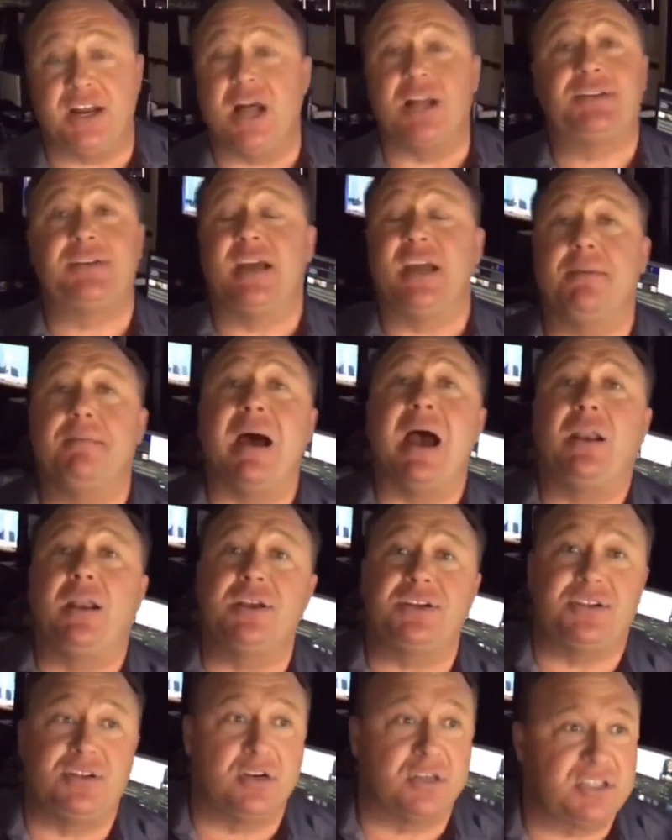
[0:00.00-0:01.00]
I'll tell you, my
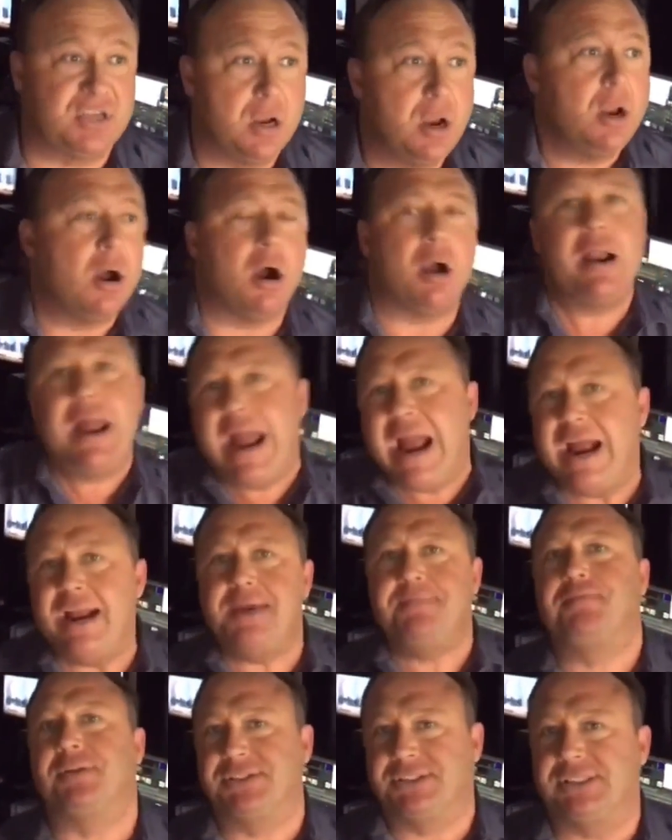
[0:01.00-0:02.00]
listeners are
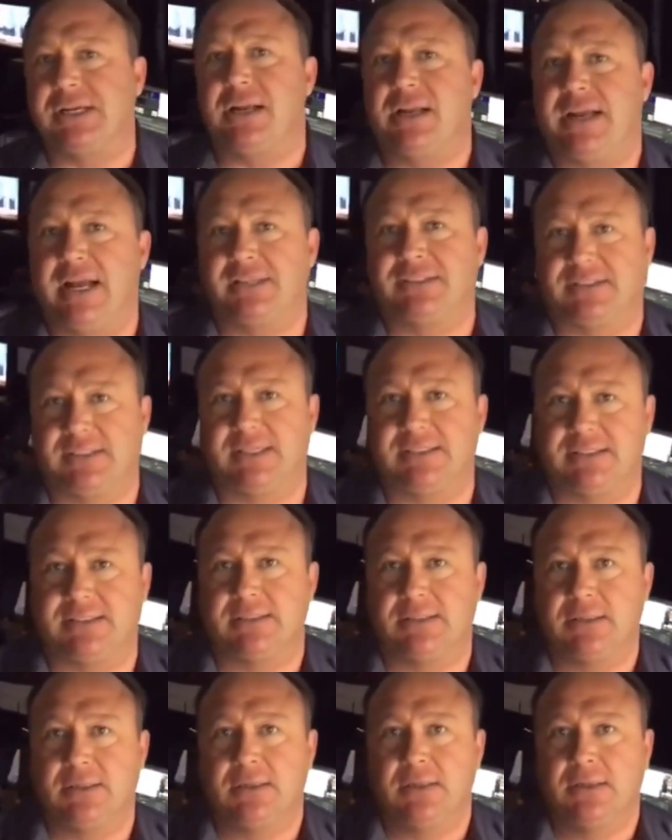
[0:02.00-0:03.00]
80% against this,
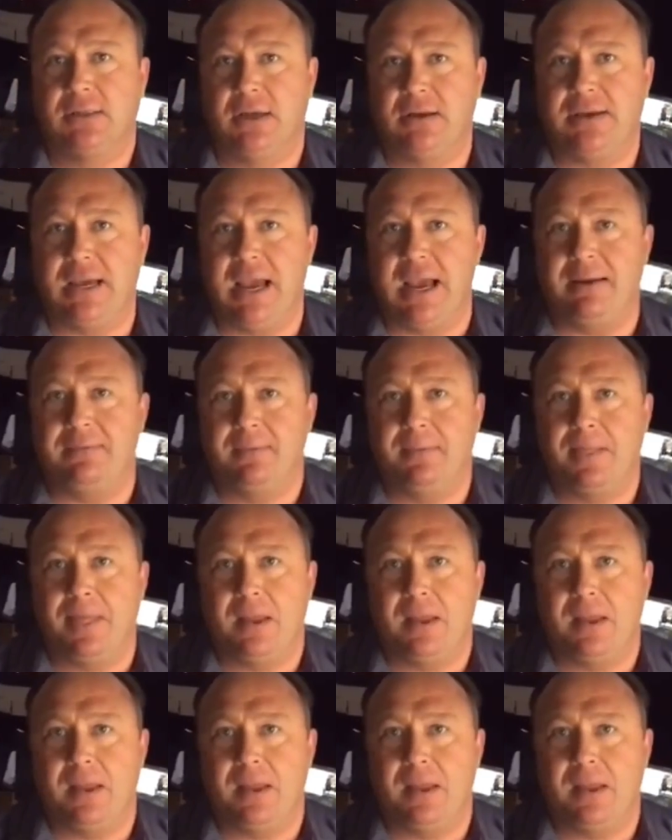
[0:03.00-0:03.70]
okay?